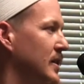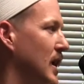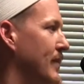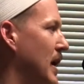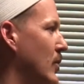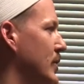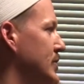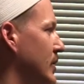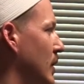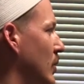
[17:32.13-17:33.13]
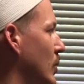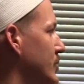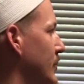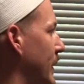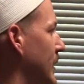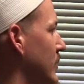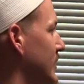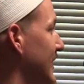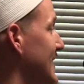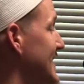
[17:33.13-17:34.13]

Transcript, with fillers: about which that our Lord subhanahu wa ta'ala